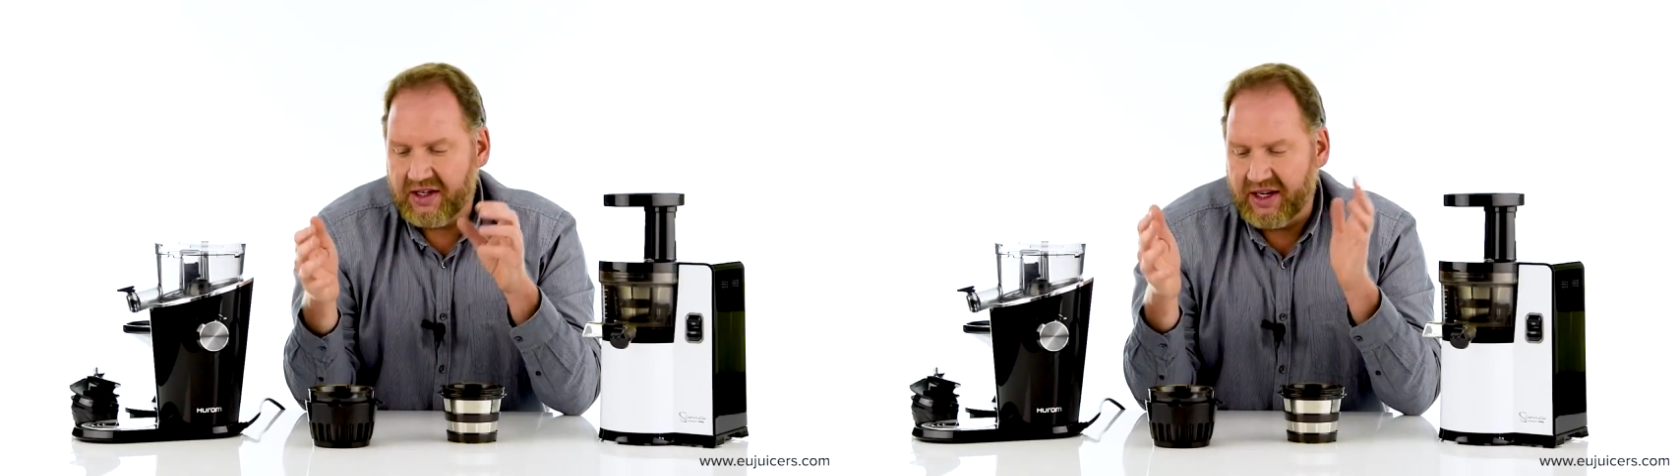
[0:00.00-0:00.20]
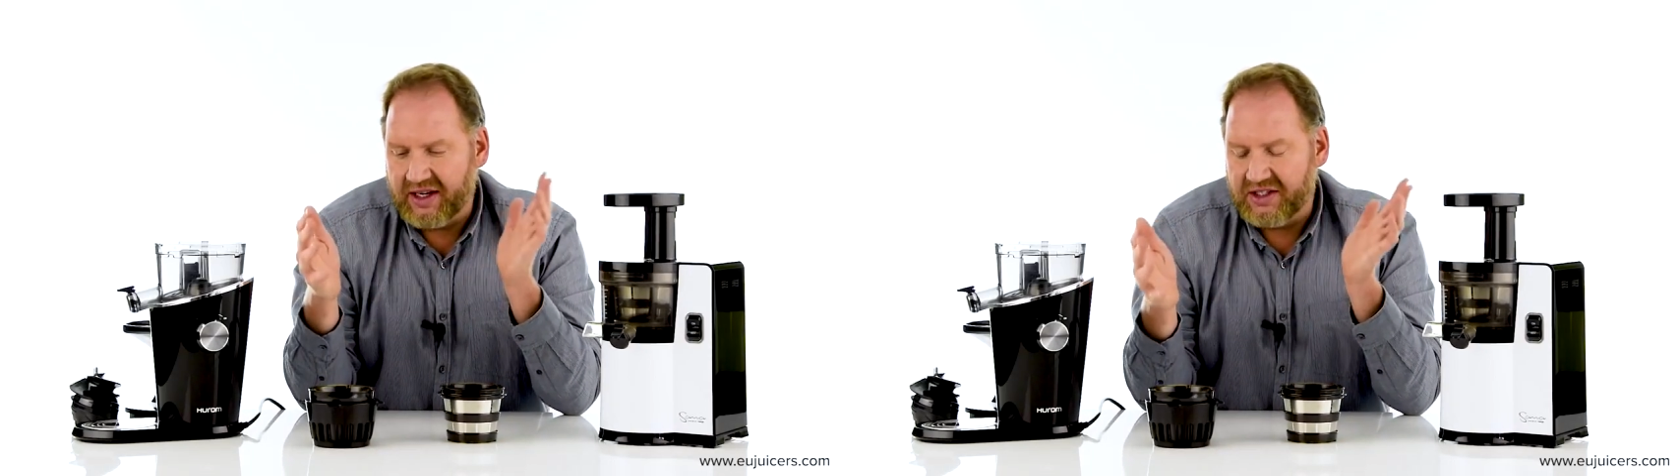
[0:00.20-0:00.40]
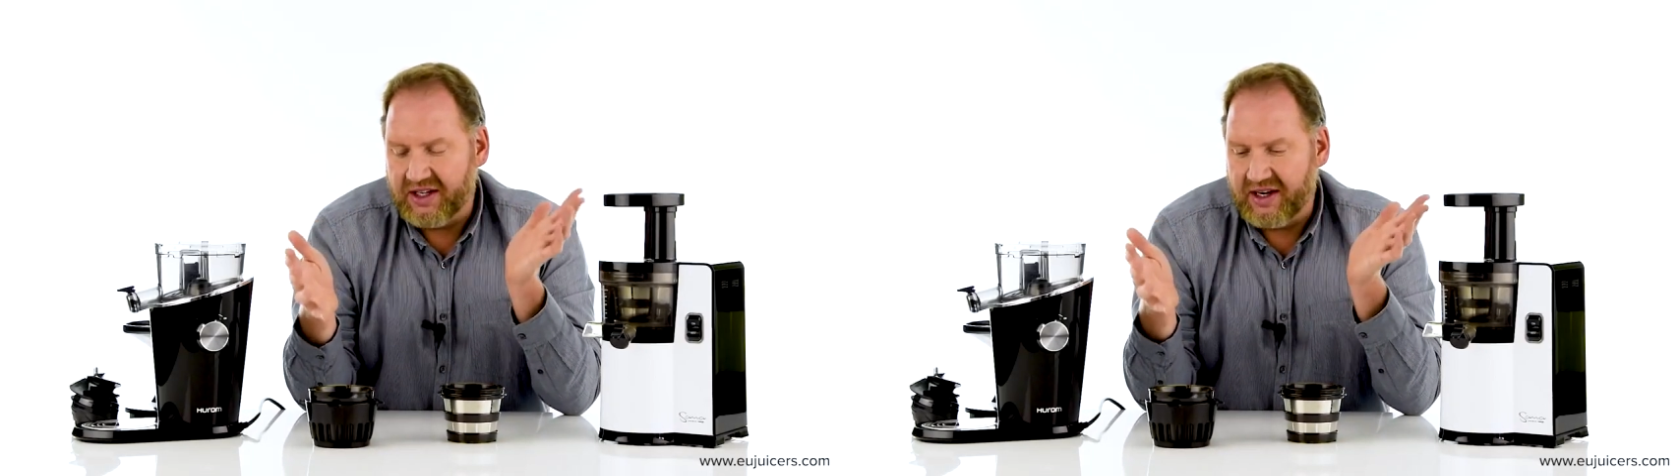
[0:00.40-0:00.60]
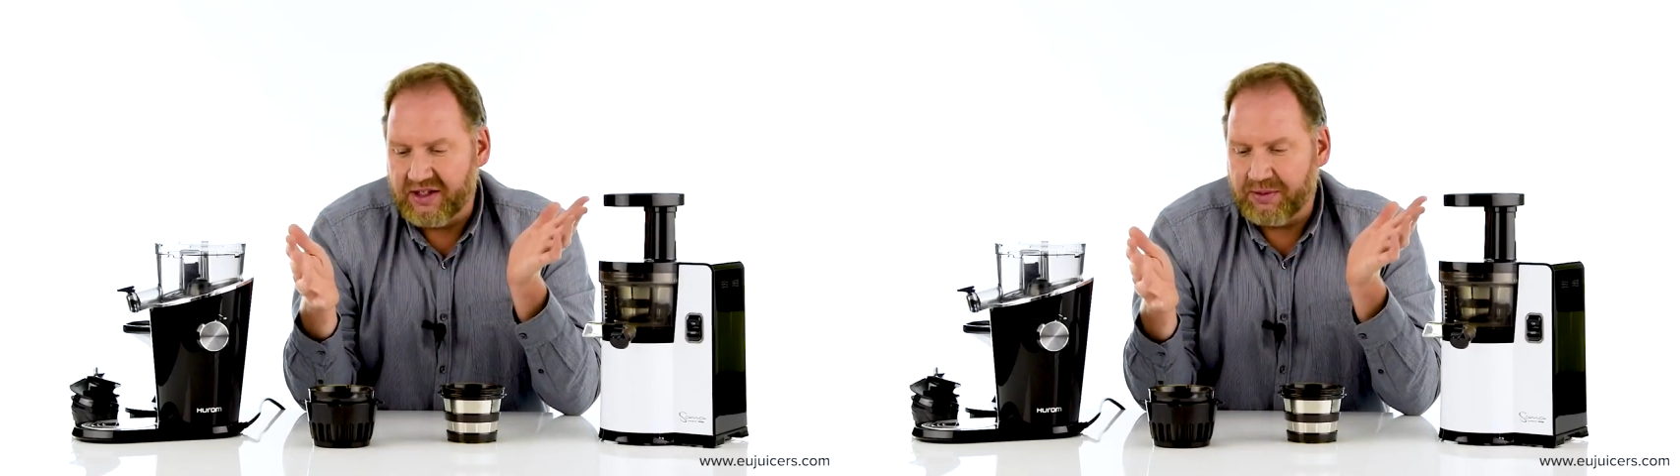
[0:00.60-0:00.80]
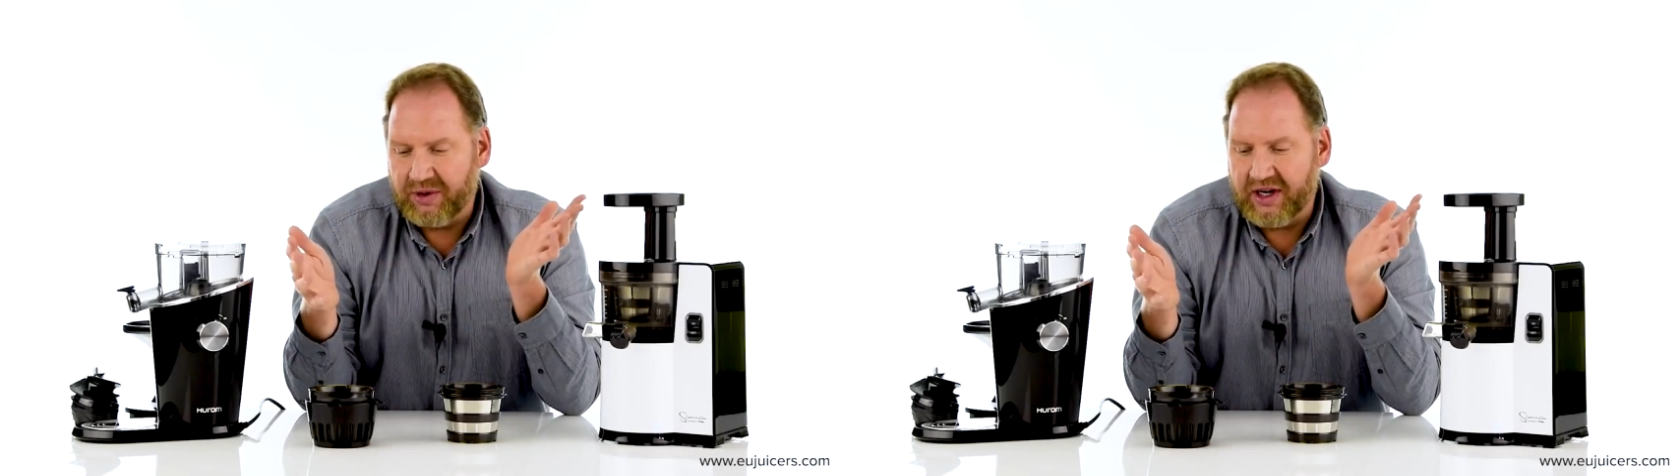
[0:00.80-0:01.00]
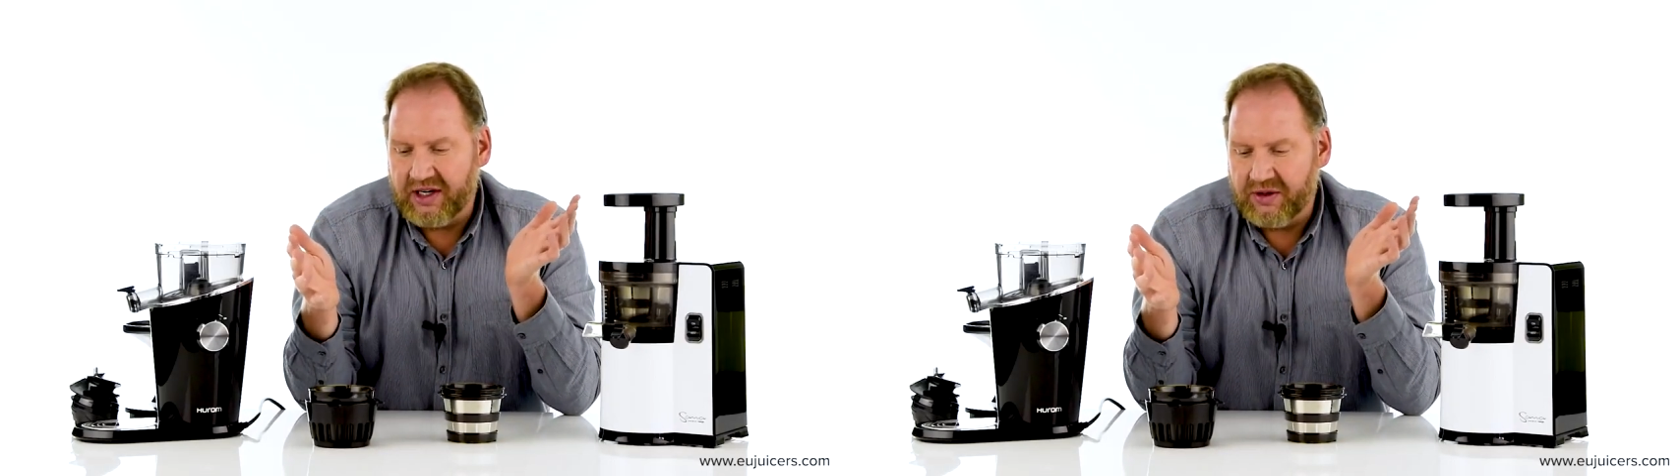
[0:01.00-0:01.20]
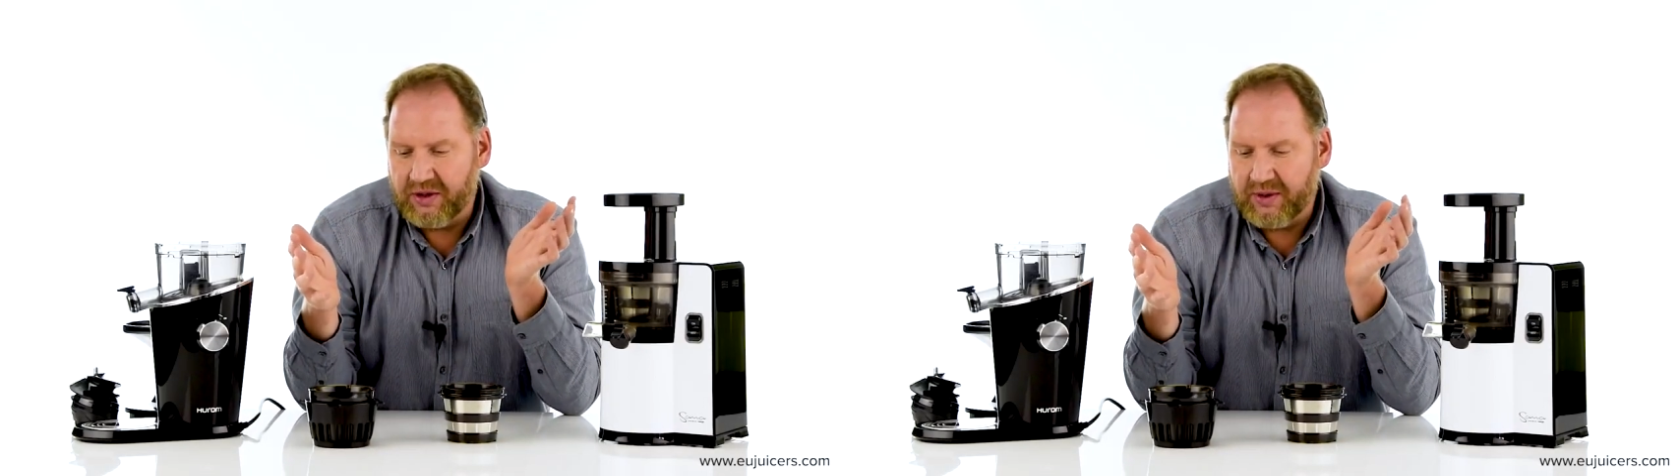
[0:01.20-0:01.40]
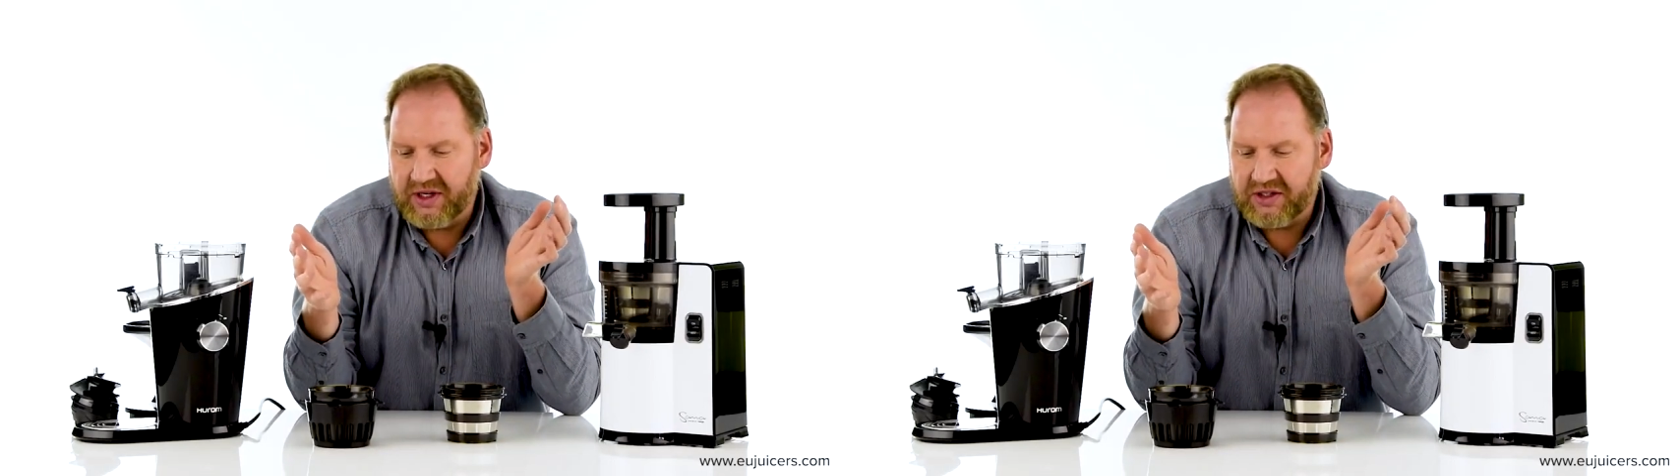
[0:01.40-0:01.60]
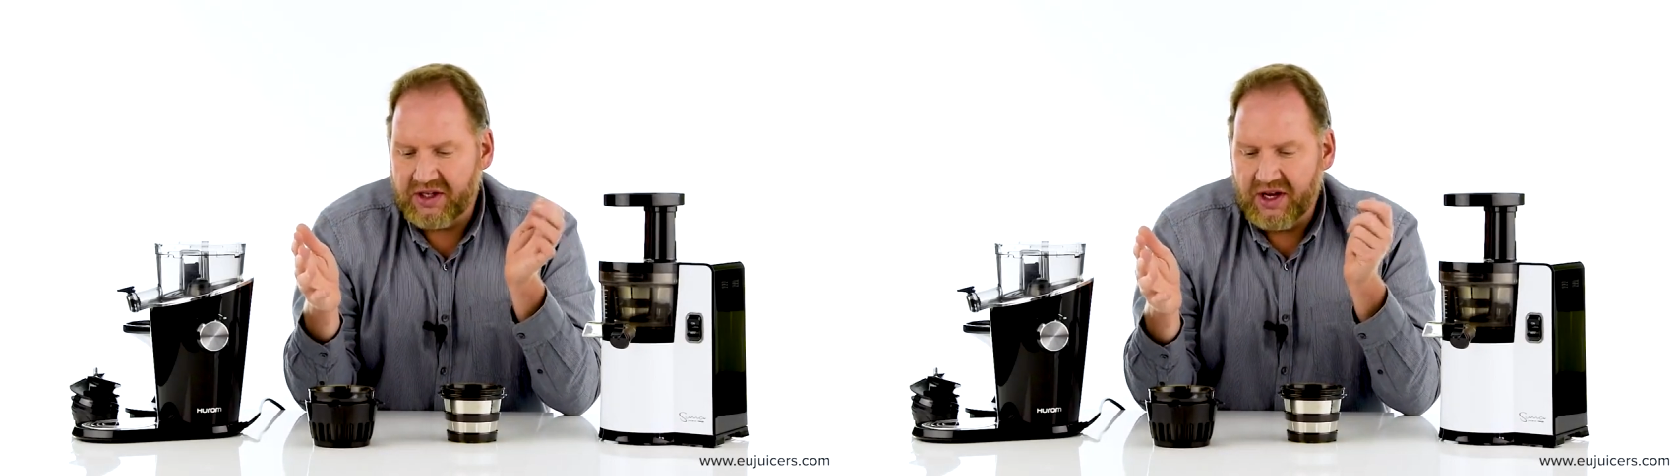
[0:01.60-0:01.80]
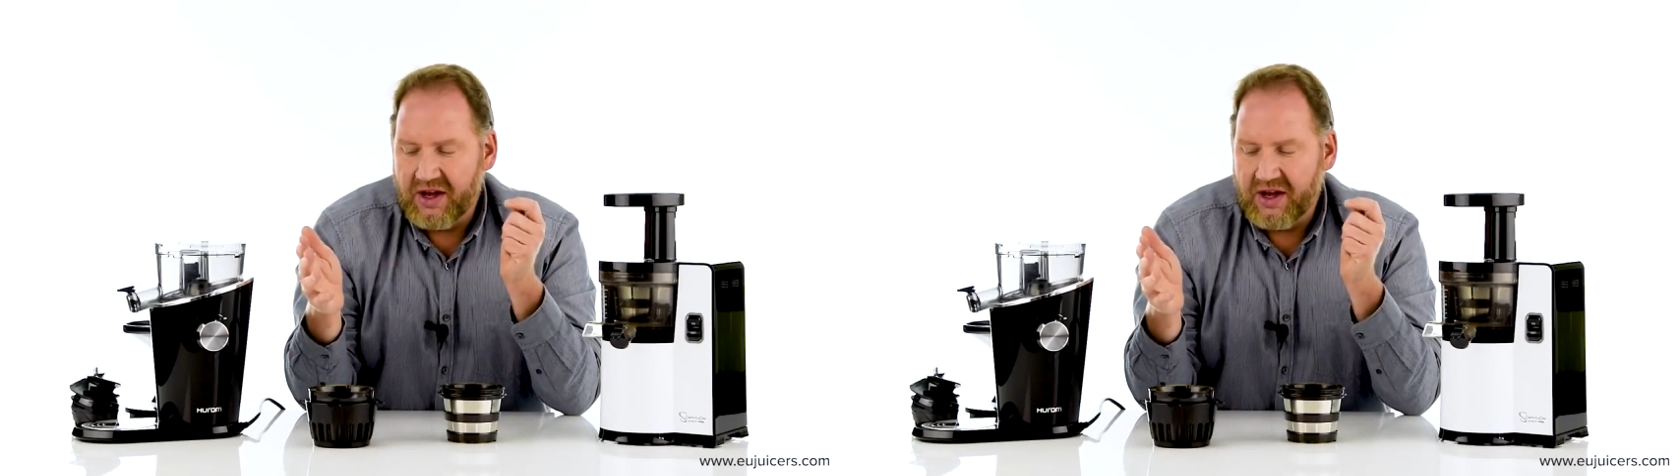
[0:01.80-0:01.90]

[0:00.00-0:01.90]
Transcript: Like I said, it's pretty new to us.